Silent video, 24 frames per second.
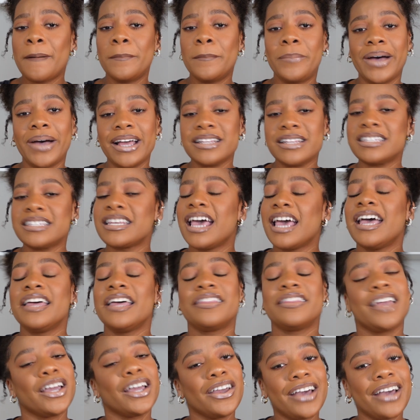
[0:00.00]
but
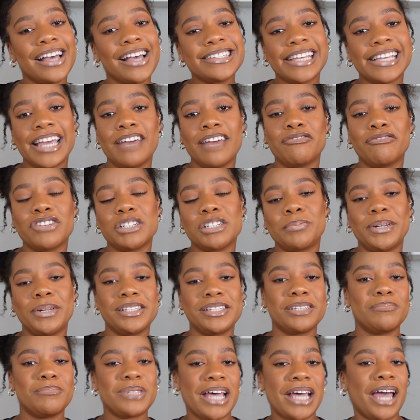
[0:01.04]
thank you guys again for spending
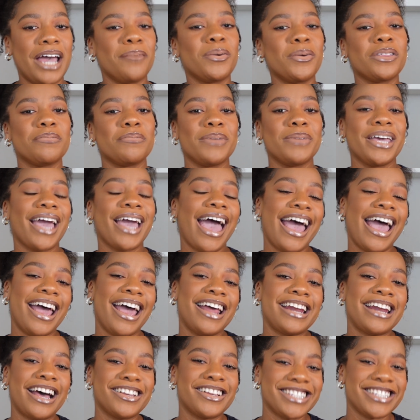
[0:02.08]
some time with me, and
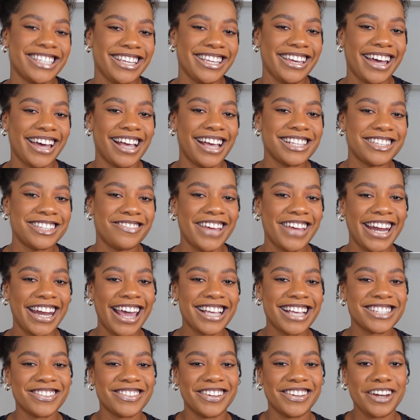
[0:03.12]
I'll see you guys in my
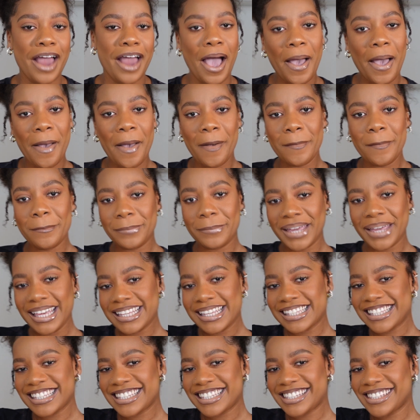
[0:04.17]
next one.
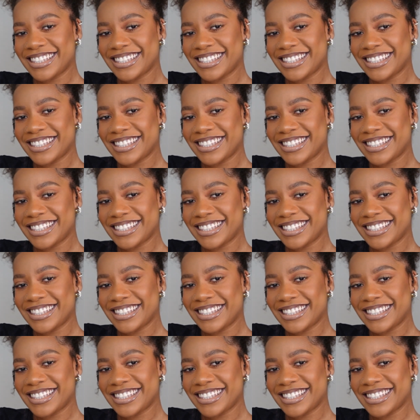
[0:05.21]
Peace.